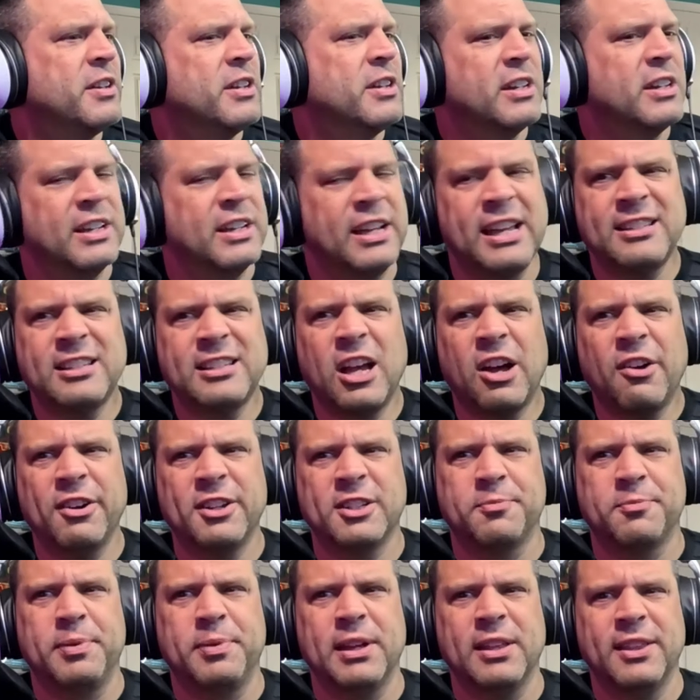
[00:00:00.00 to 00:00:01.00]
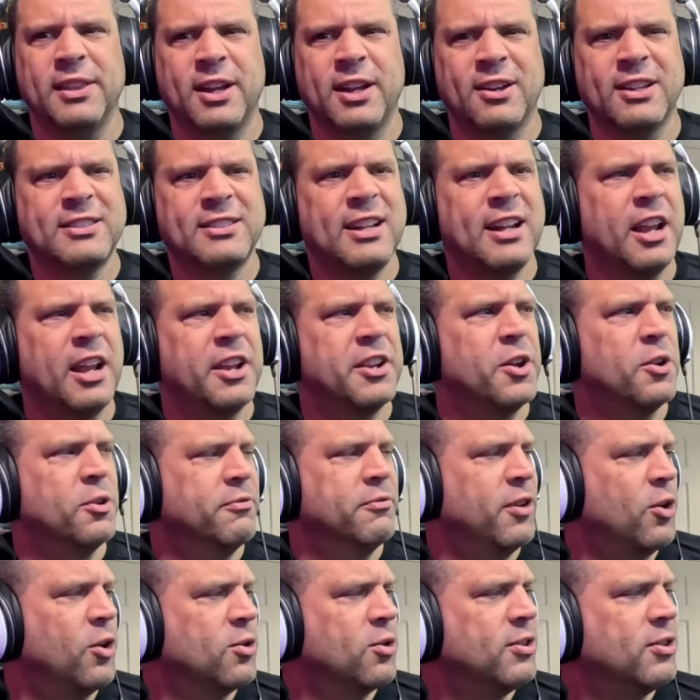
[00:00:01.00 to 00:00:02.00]
He's always been there. It's not a new
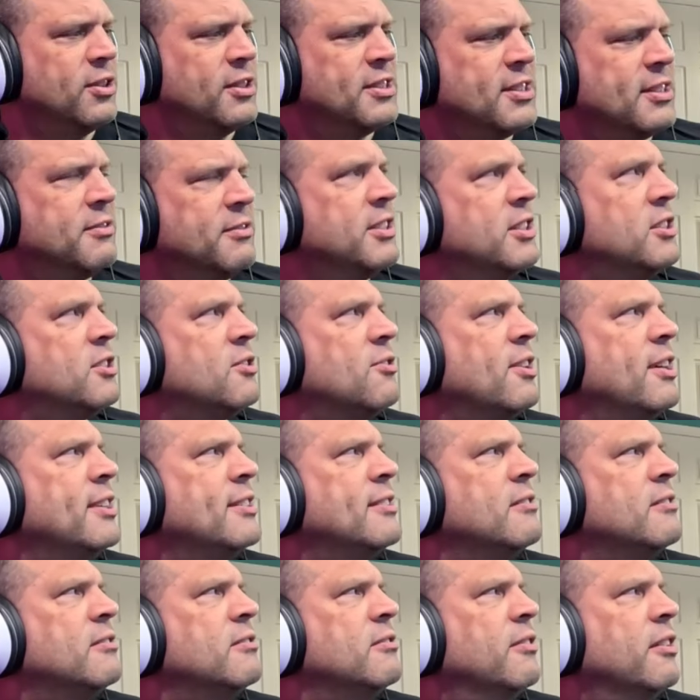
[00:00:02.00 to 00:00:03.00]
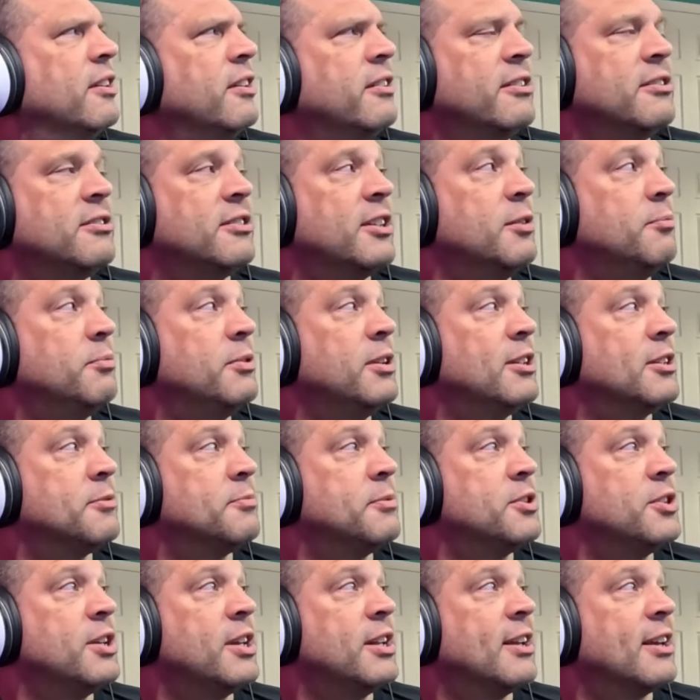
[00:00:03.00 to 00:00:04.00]
vocalist. Is this the right? Man, it's the Emptiness
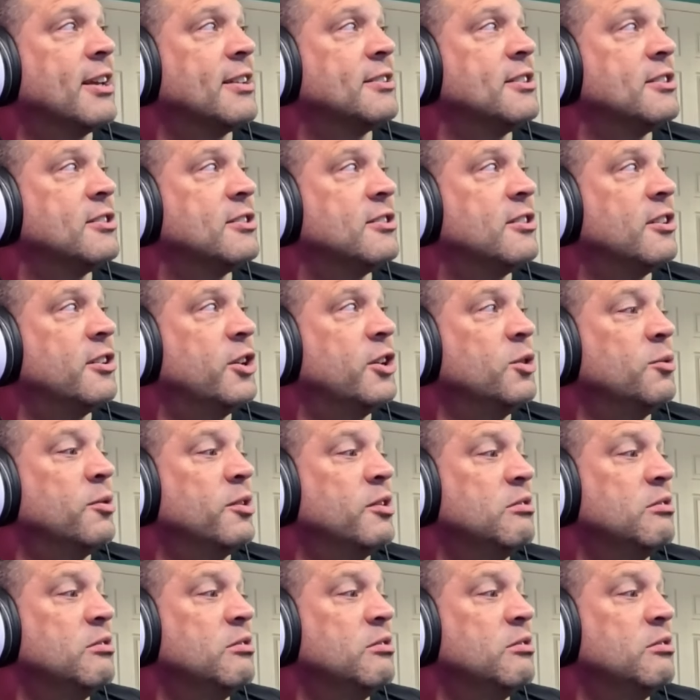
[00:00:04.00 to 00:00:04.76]
Machine. I guess this is the new one.